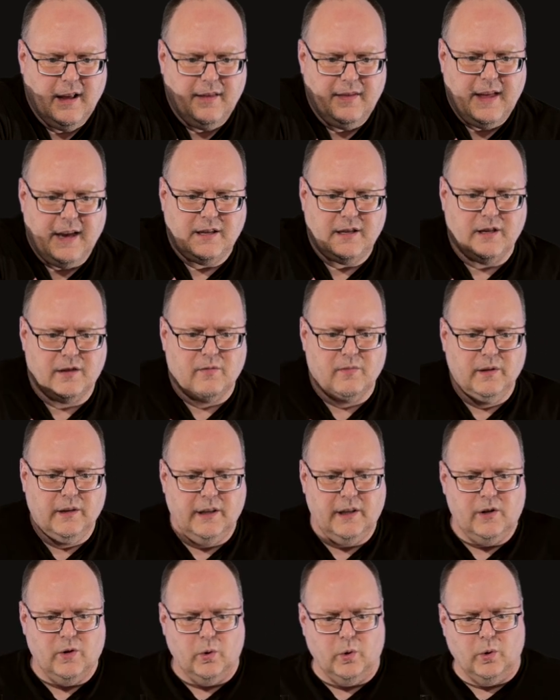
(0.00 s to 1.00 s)
that's just
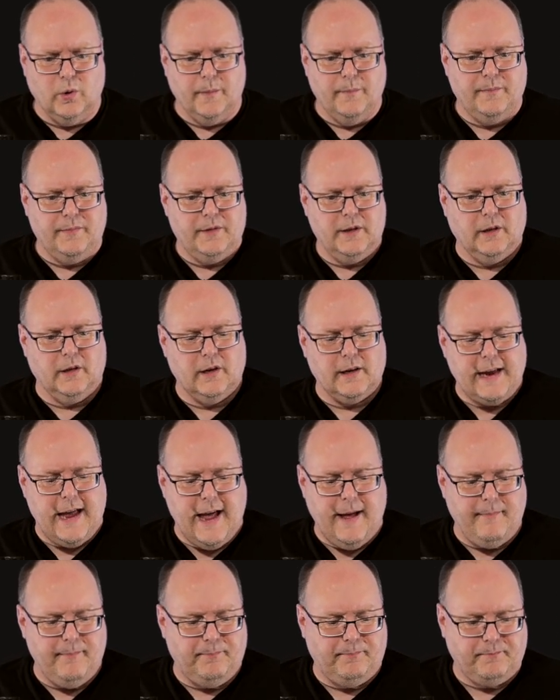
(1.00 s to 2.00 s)
really cool to look
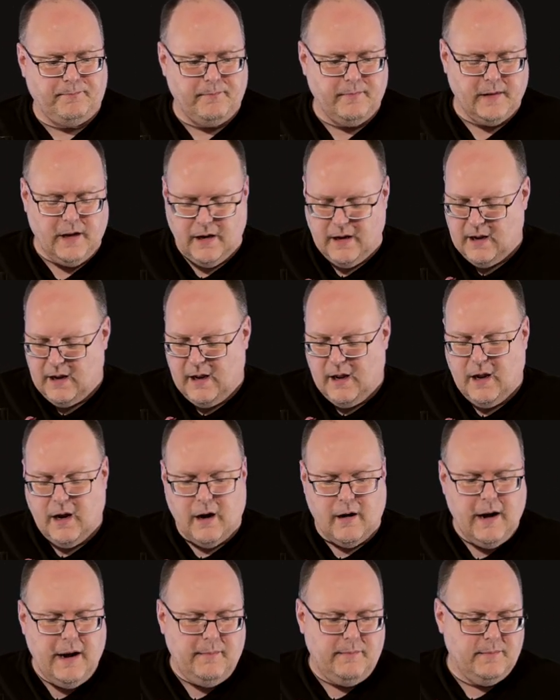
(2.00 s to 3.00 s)
at.
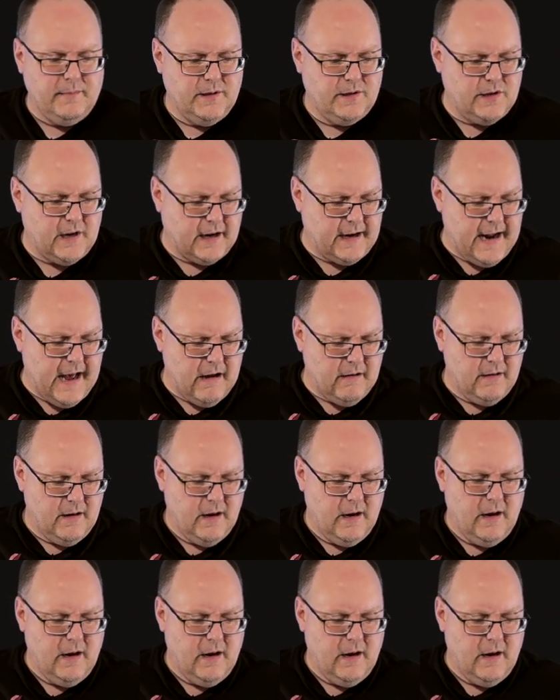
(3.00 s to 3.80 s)
All right, let's check it out.